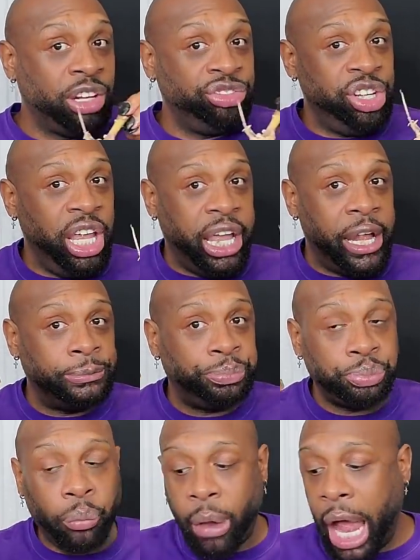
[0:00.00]
chicken
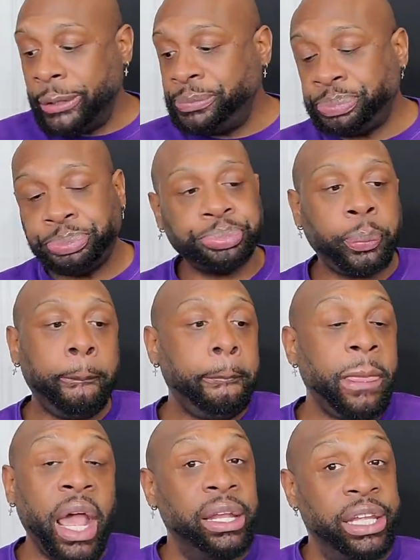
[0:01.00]

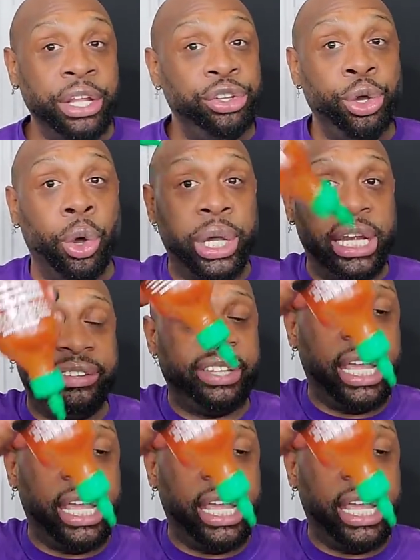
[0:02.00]
then you gonna get it